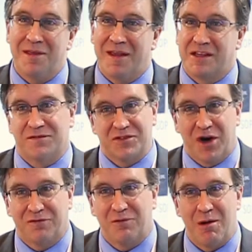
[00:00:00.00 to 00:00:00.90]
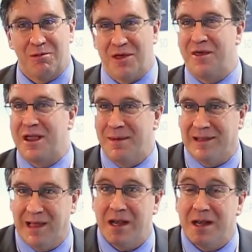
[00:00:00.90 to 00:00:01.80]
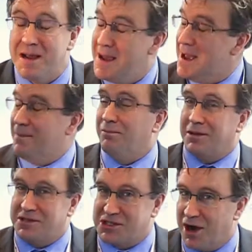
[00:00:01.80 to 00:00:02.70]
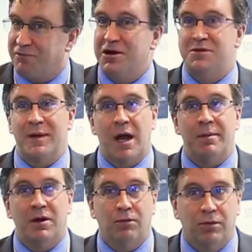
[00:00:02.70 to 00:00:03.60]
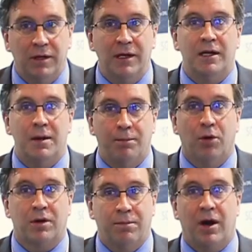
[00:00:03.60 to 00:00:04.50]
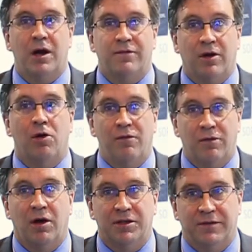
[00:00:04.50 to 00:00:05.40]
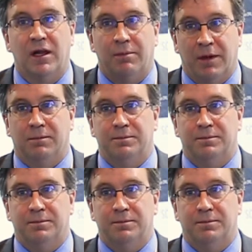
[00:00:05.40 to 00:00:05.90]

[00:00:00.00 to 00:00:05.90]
thinks of software when they think about lighting, but software is becoming a really important part of our overall development.